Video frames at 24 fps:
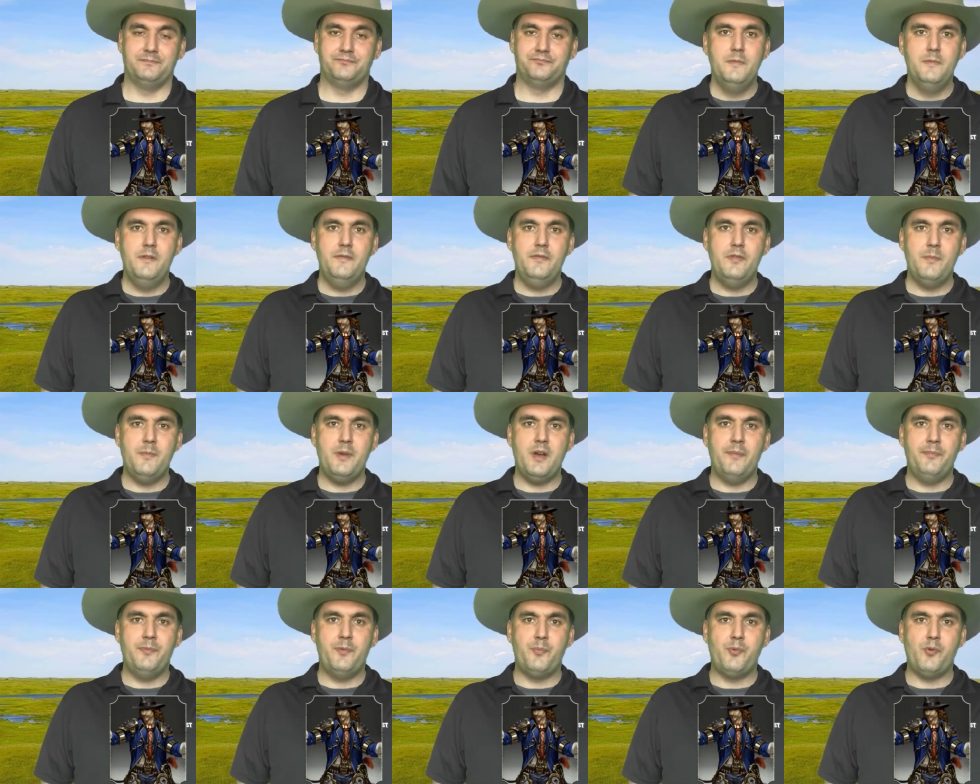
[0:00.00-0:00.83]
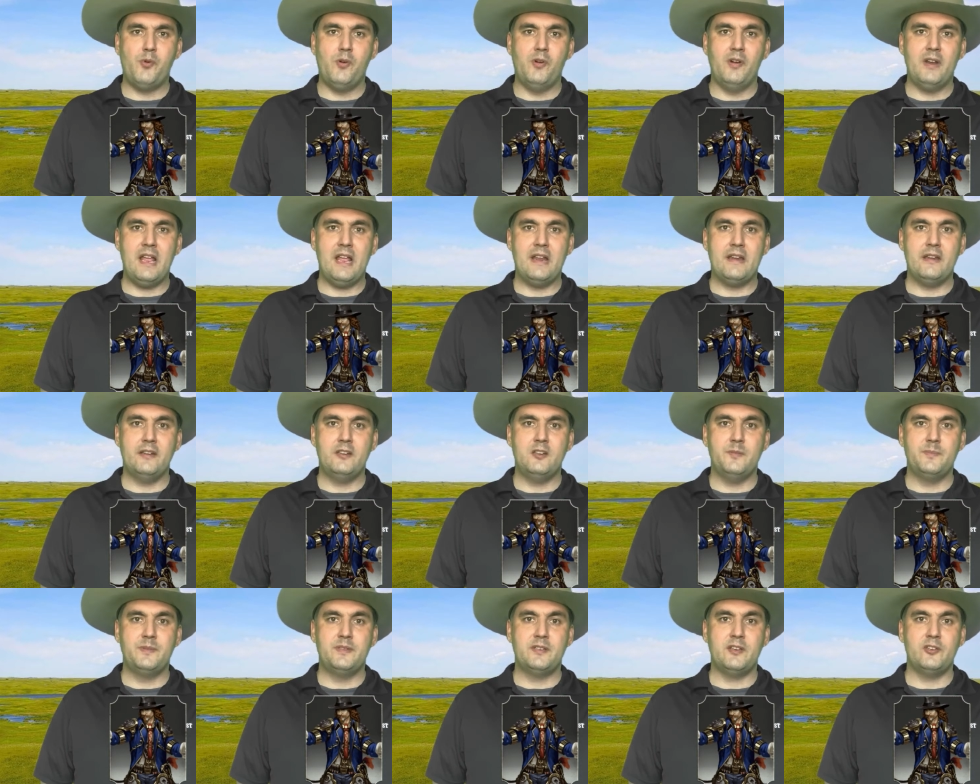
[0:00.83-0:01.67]
Move them up the board and
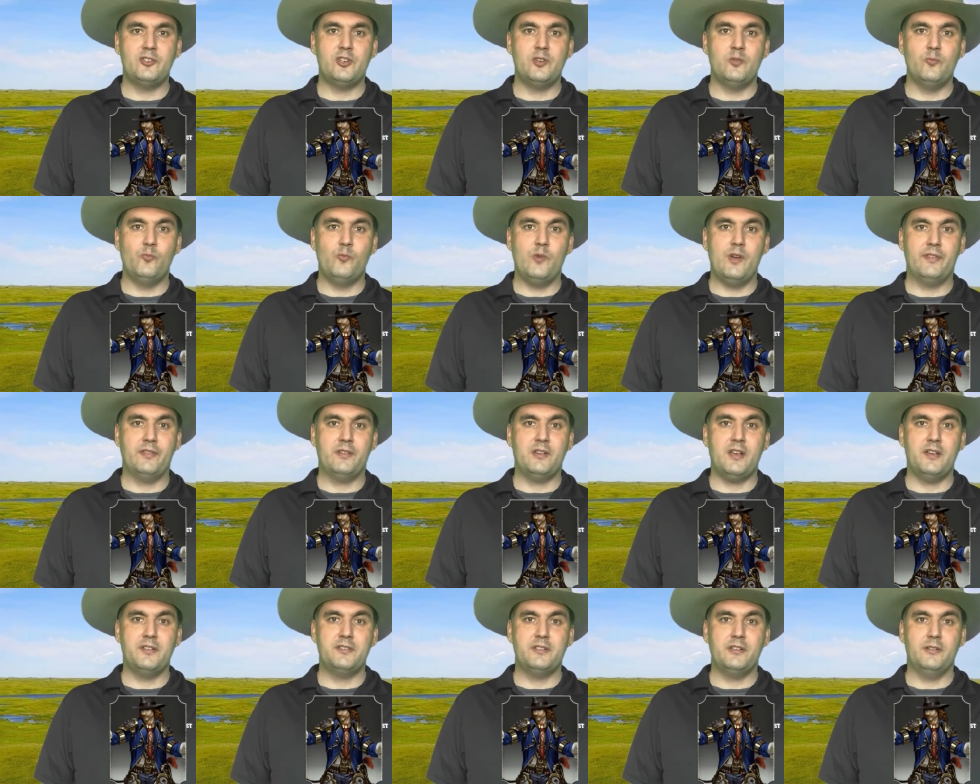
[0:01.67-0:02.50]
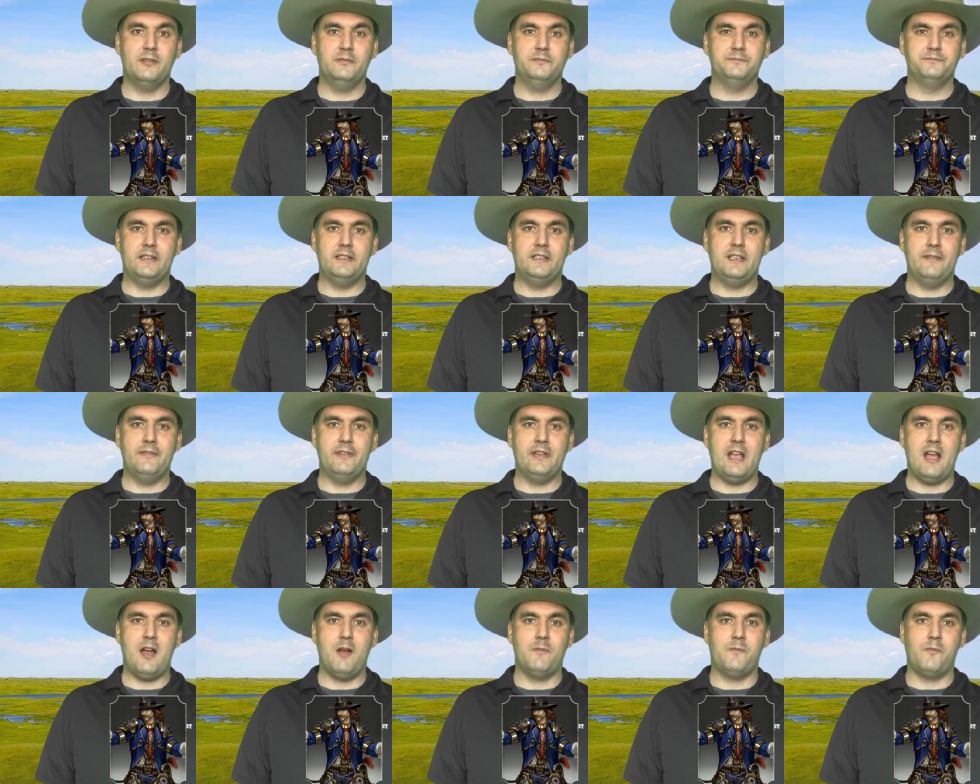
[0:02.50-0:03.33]
into position with Custer,
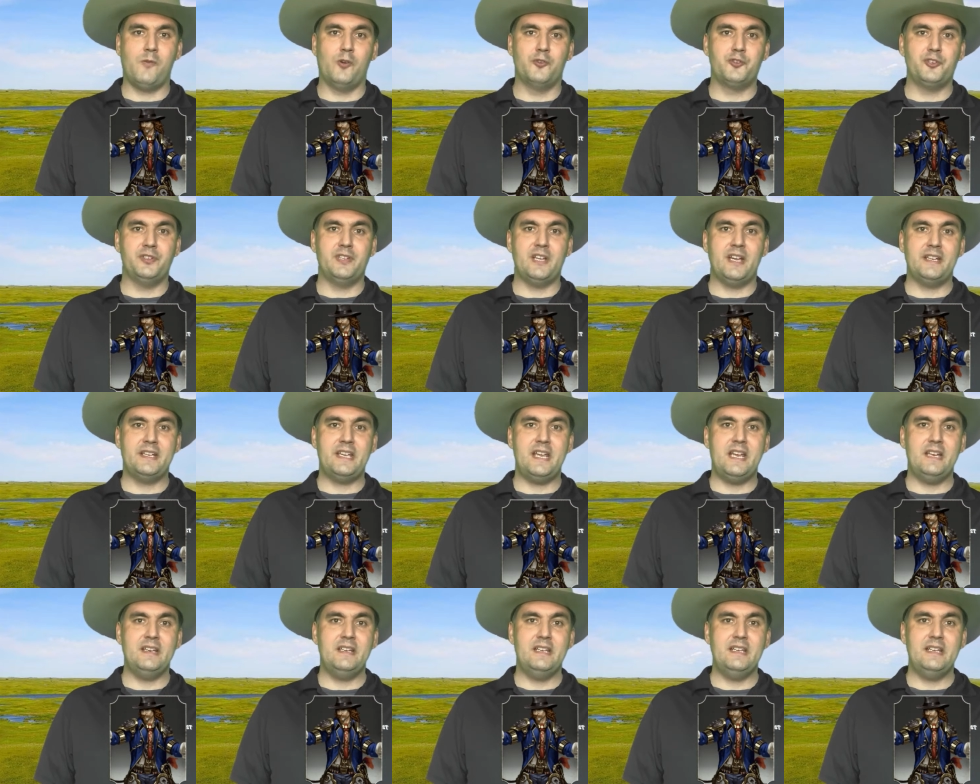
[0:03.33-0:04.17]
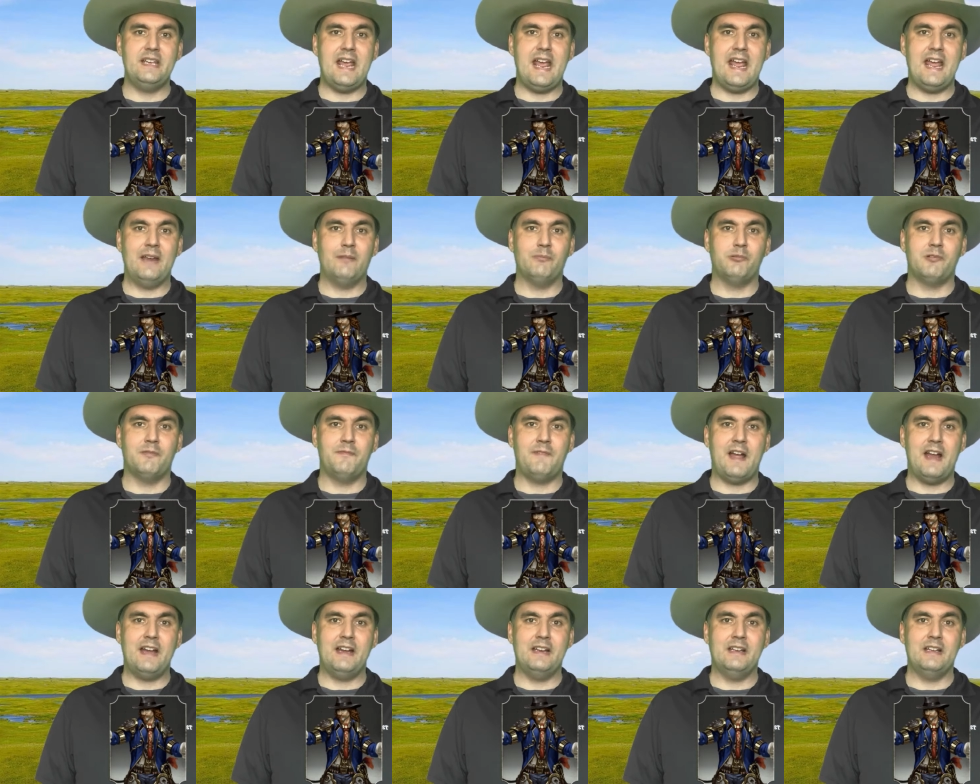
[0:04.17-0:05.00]
giving out fortune like candy and
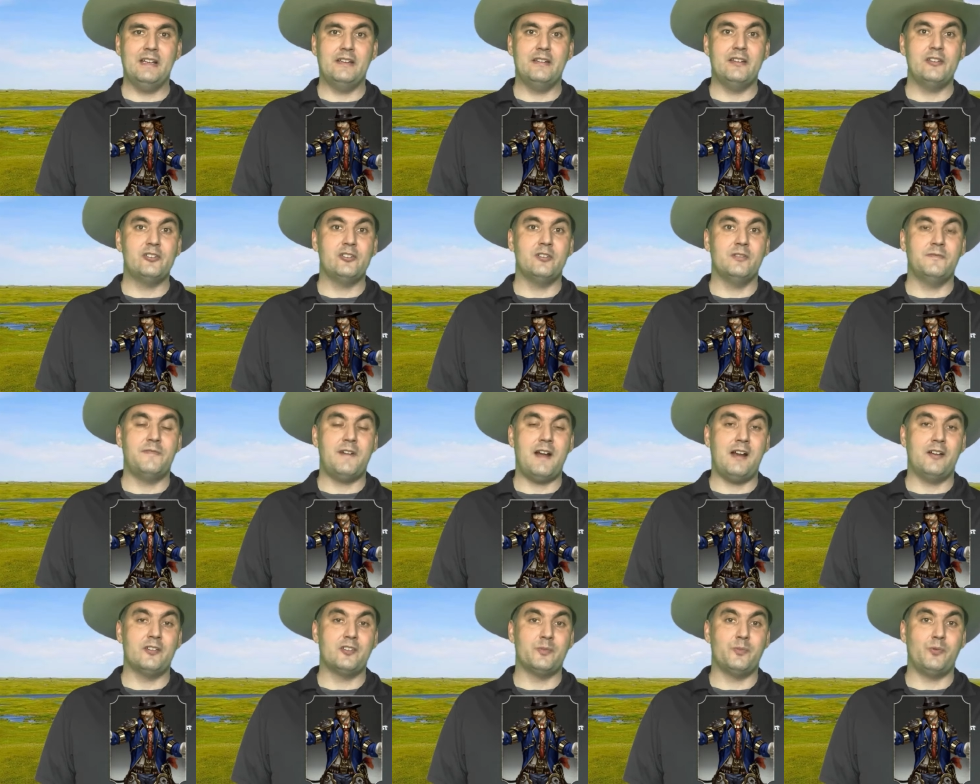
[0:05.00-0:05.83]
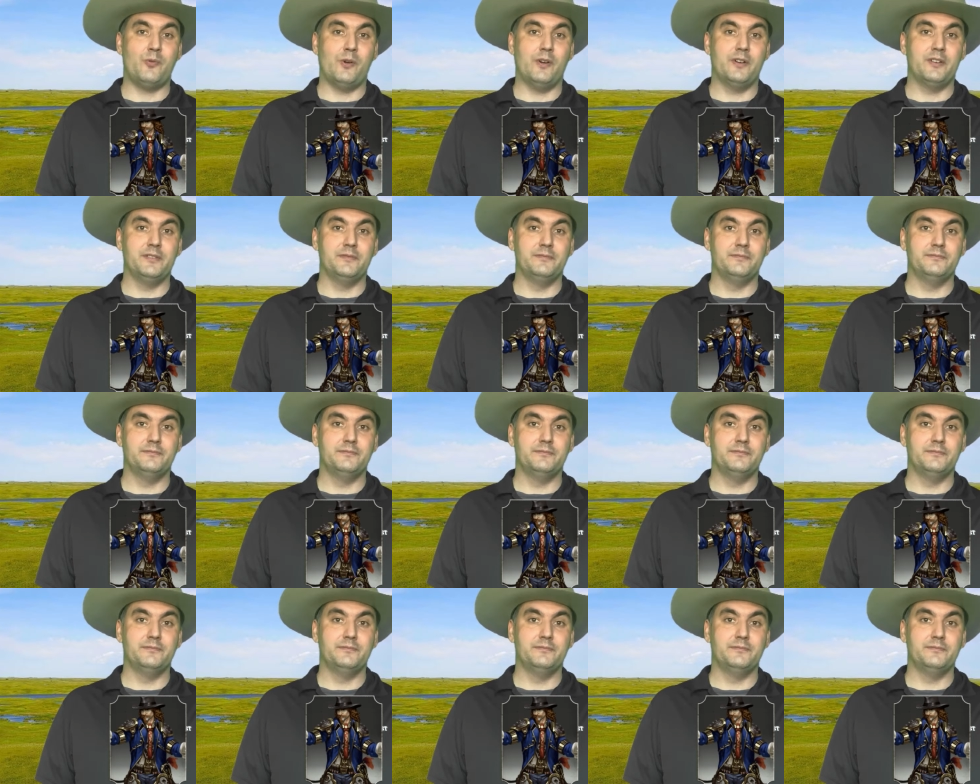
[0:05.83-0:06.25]
providing additional fire support.